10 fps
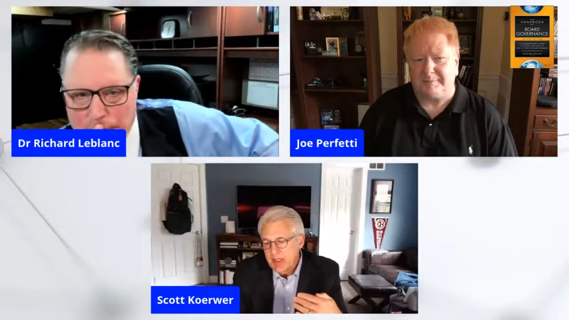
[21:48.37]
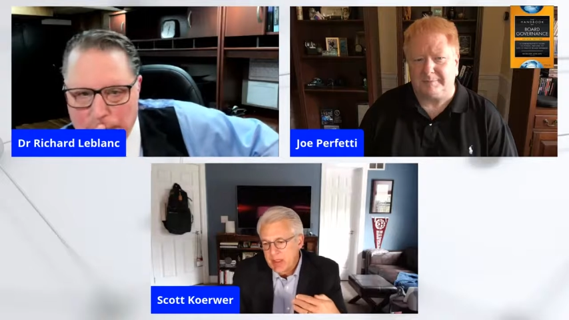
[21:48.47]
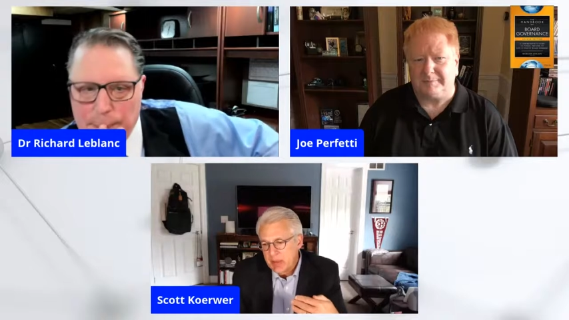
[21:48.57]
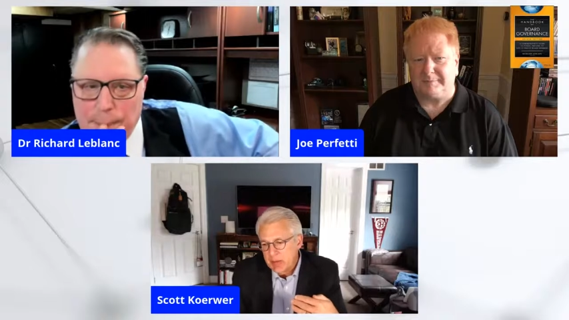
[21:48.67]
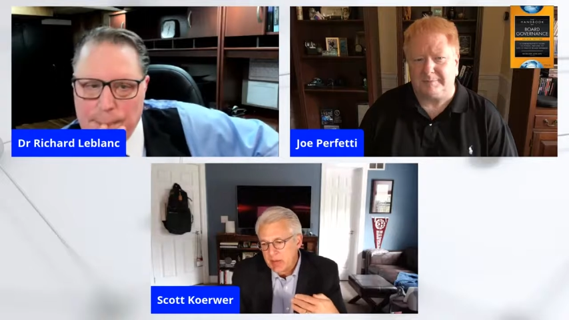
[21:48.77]

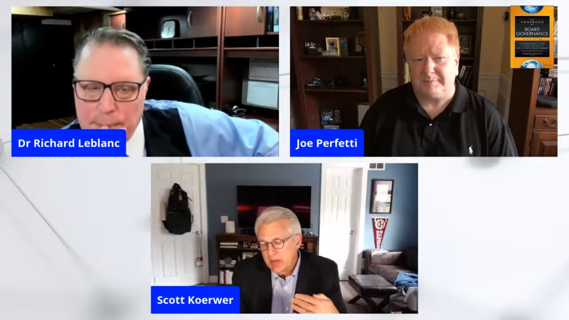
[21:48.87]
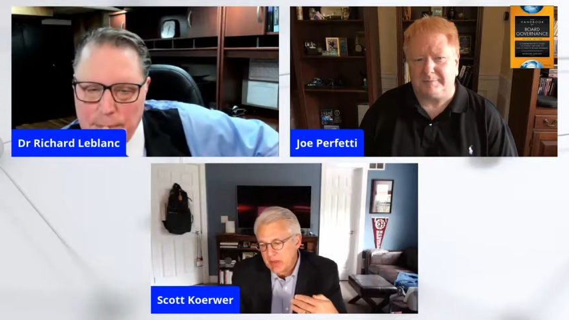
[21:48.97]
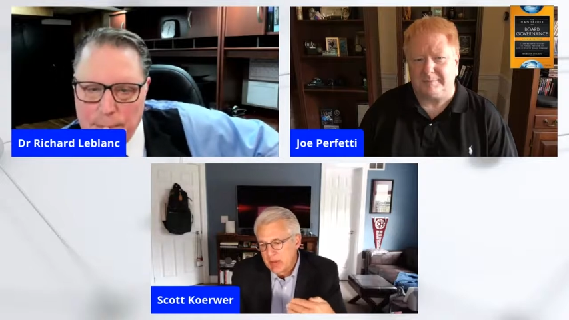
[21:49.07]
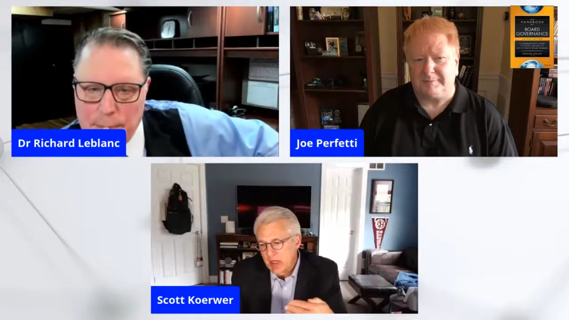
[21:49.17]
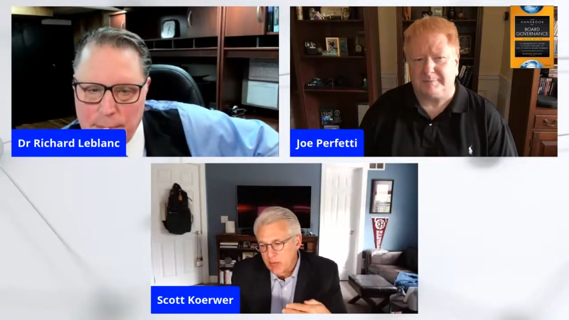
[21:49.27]
Speaker 1: um,
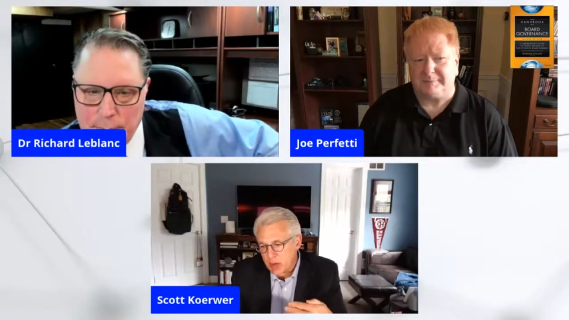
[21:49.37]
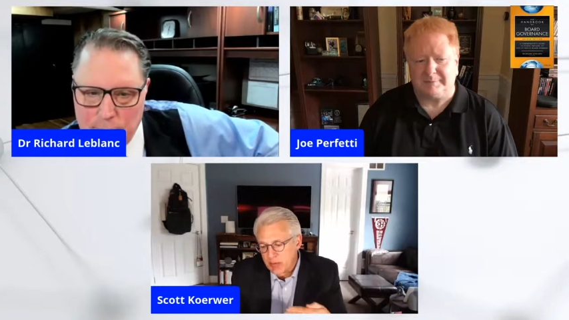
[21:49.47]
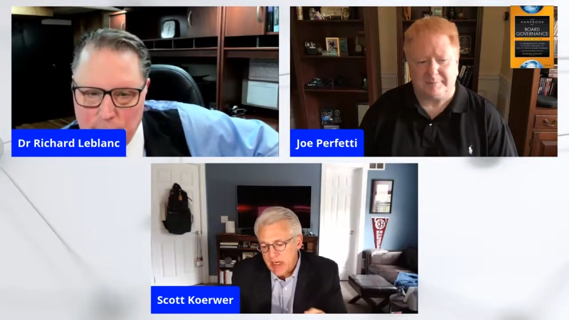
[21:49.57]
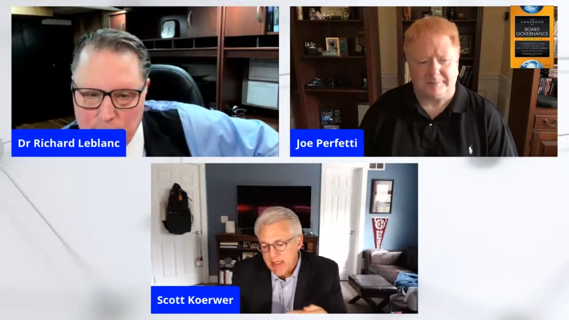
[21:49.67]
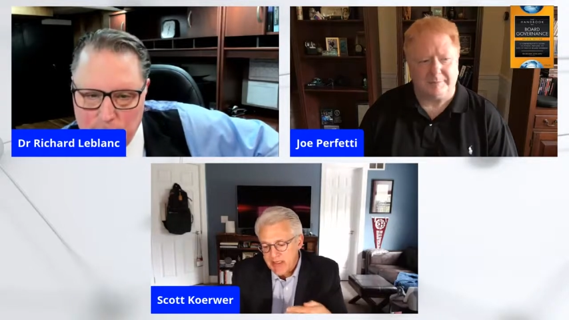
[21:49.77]
I'm
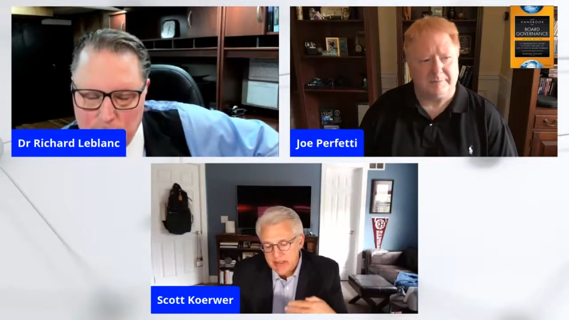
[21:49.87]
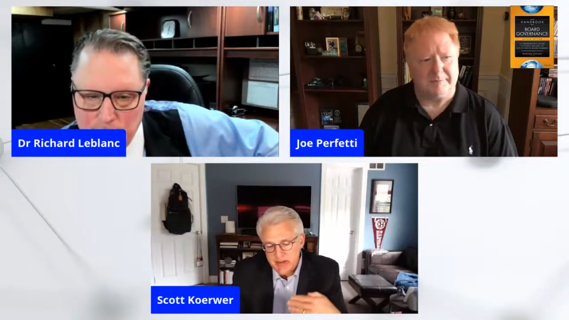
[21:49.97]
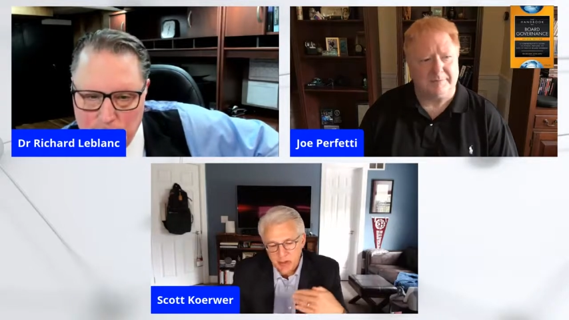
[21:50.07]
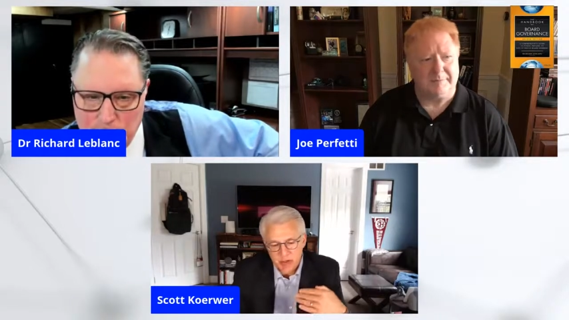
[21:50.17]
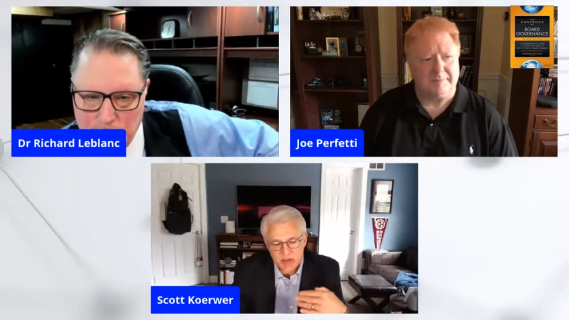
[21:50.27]
reminded
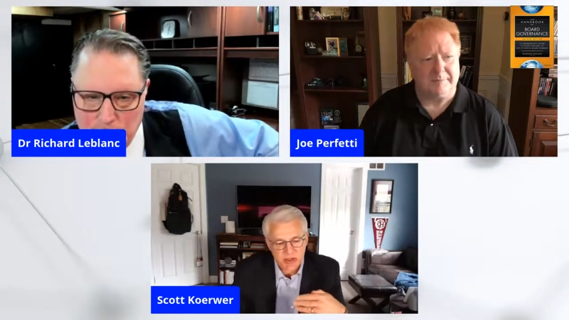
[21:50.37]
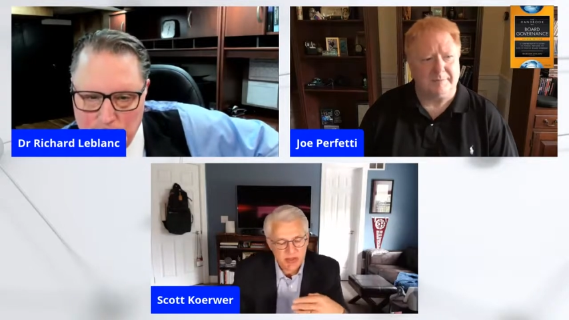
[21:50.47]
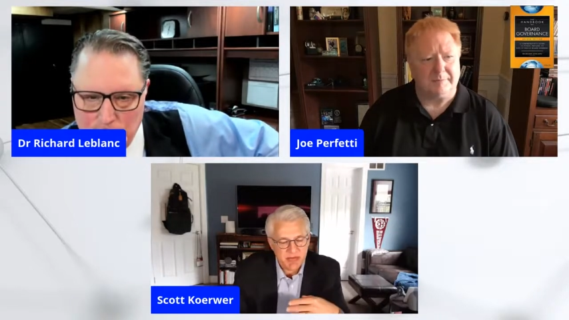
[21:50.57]
there was a